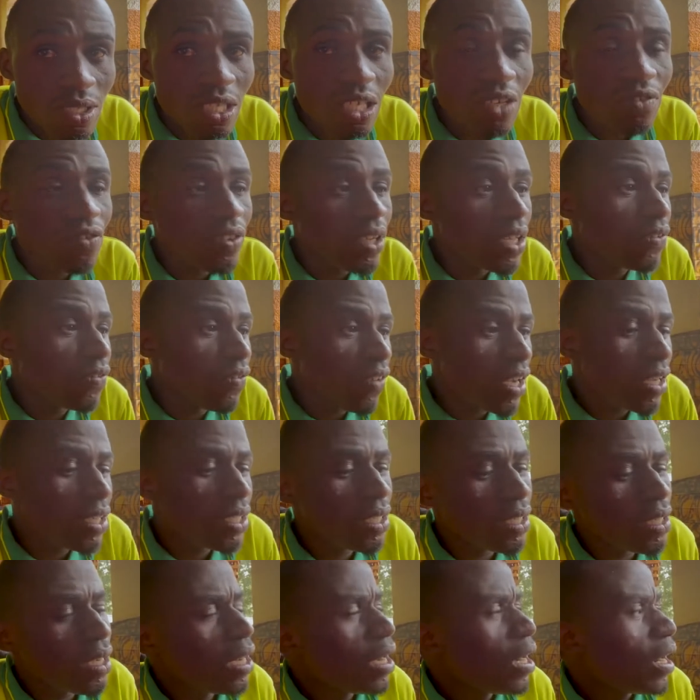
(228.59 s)
If they find
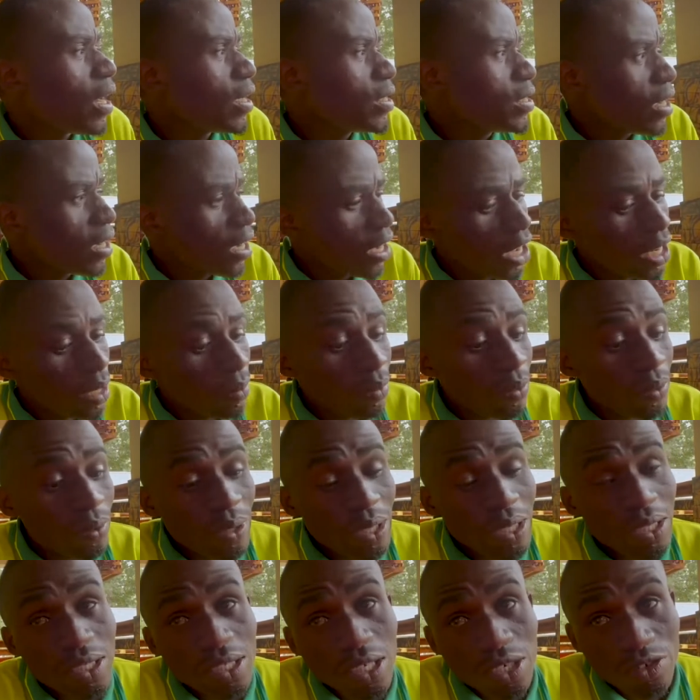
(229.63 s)
a young animal
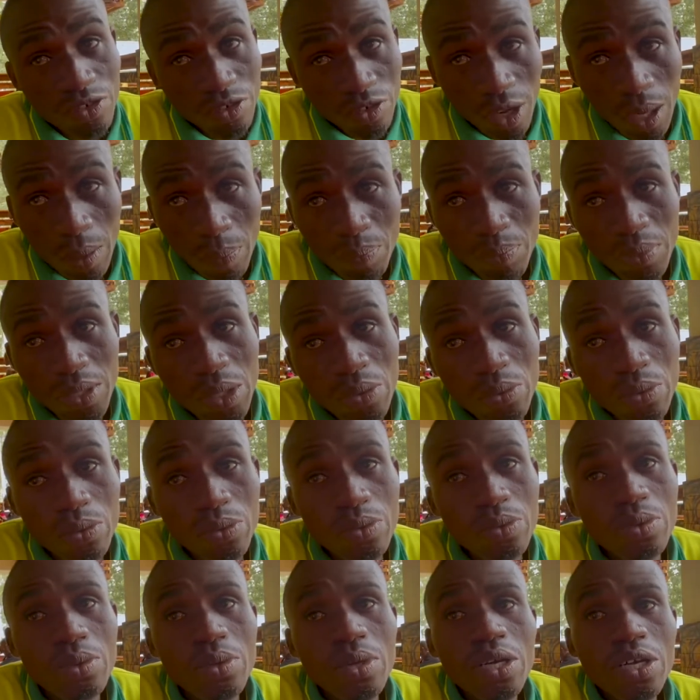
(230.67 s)
in the trap, they would
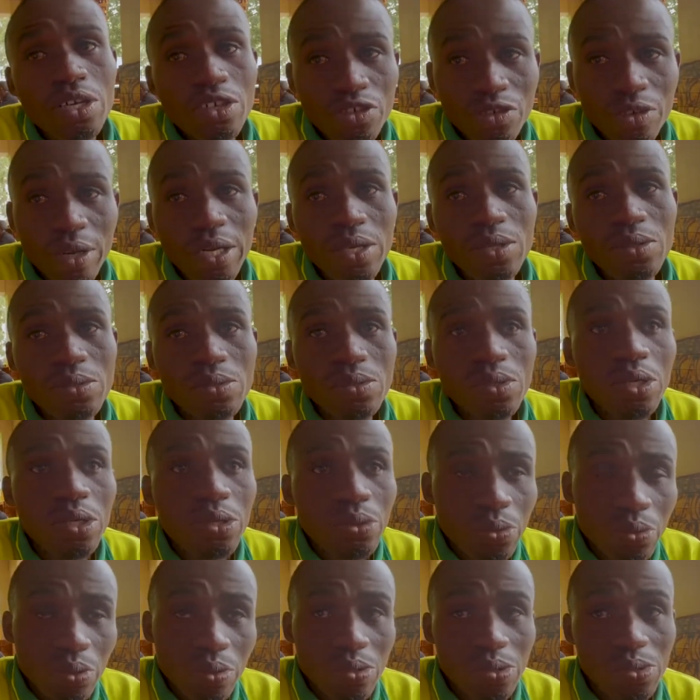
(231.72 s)
try
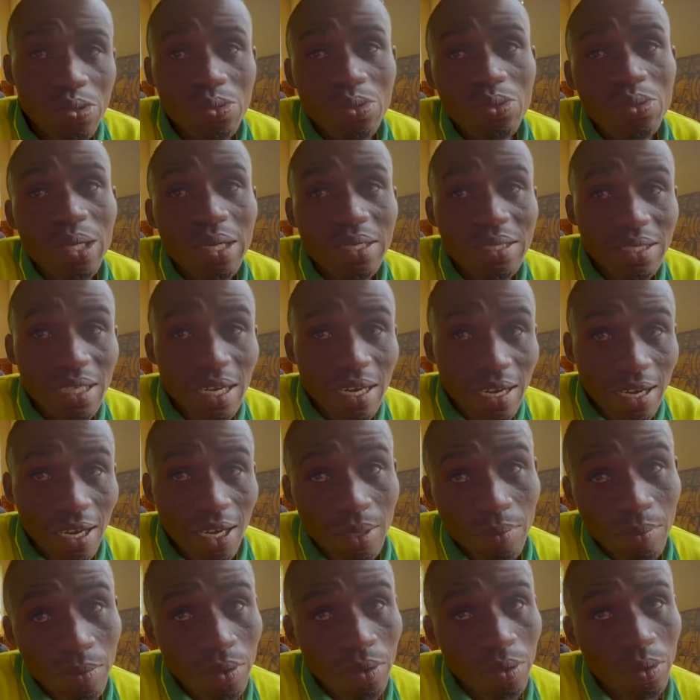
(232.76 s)
to rescue that young
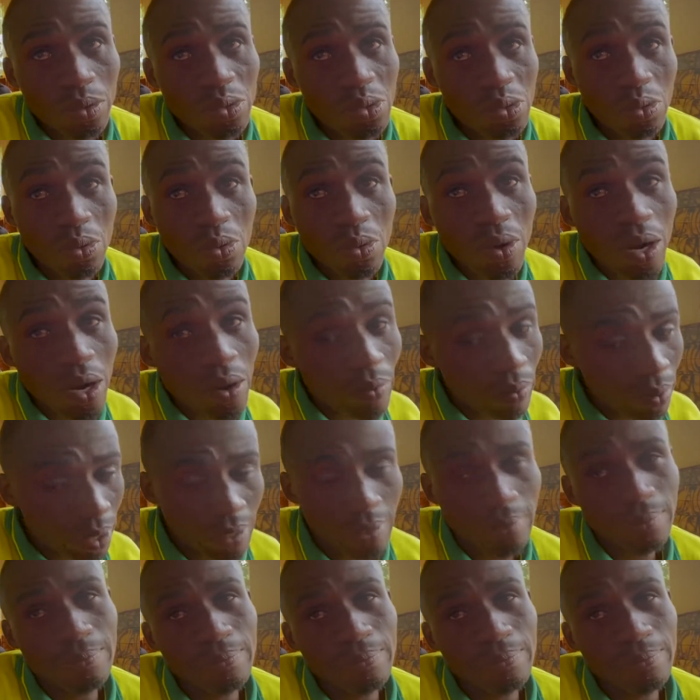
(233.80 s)
animal to go away.